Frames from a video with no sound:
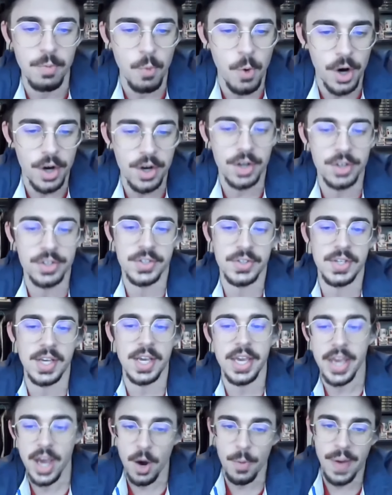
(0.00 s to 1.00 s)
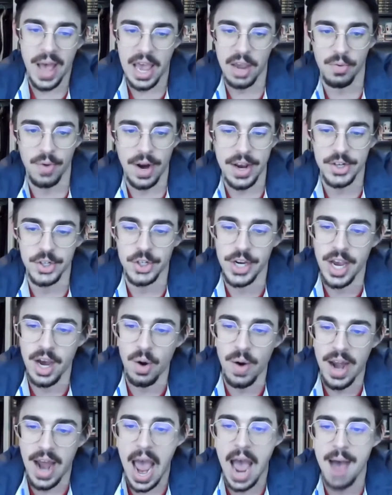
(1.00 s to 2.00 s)
worker to CEO pay
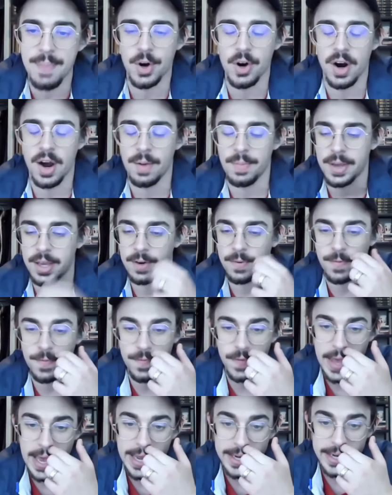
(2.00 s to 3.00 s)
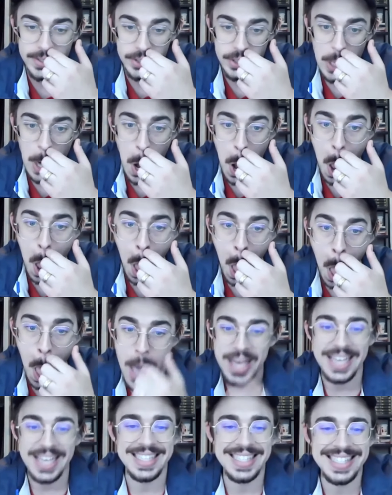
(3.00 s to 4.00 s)
ratio at Abercrombie and Fitch
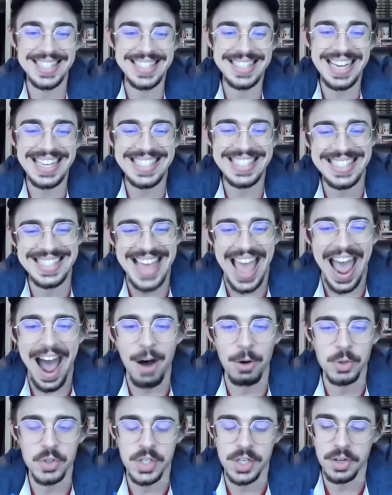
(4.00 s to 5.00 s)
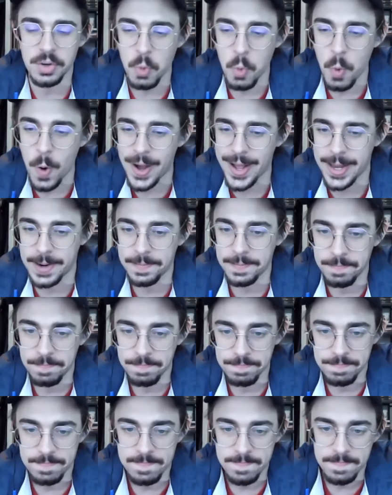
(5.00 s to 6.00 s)
is 6,000 to 1.
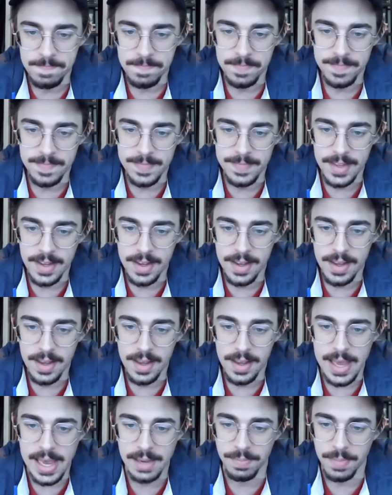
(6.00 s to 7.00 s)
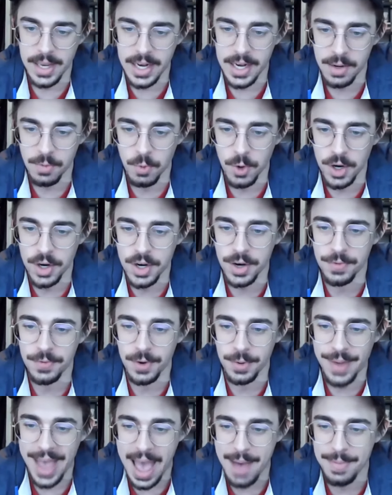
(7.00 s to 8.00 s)
A median worker
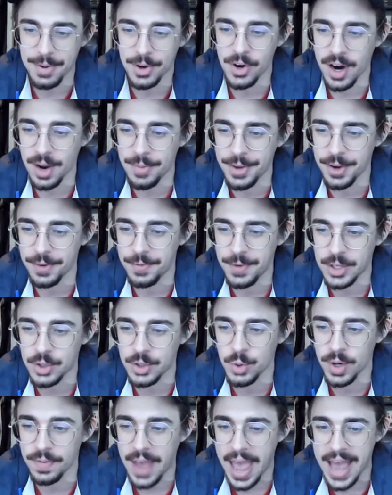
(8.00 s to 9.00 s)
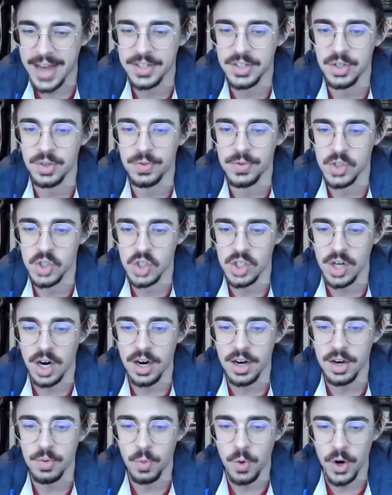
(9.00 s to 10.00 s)
from Abercrombie and Fitch would have had to have
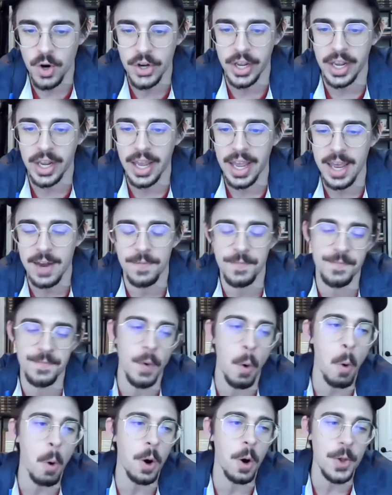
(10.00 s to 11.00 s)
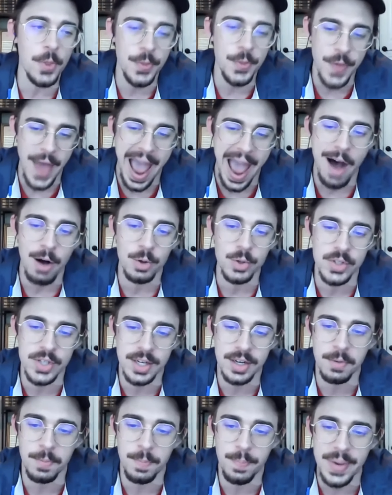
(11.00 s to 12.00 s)
started working in
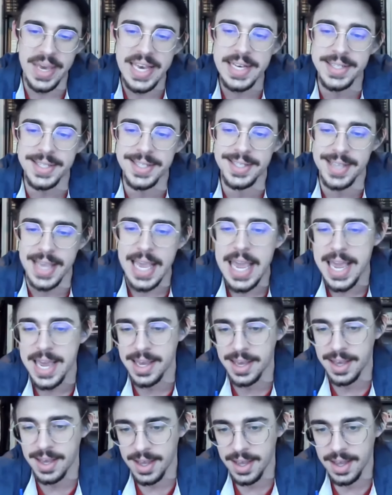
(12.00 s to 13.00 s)
4000 BC.